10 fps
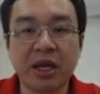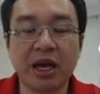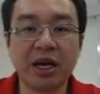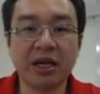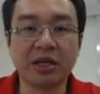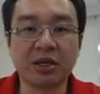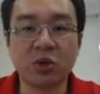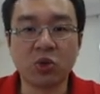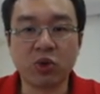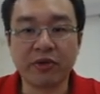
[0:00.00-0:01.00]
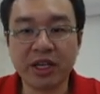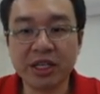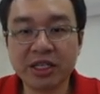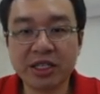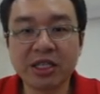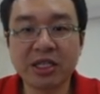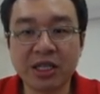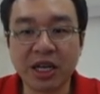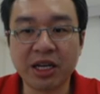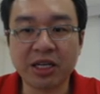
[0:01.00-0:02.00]
And with this,
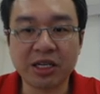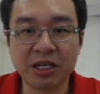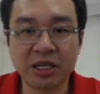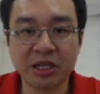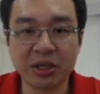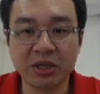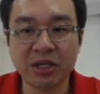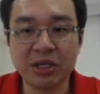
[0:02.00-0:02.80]
thank you.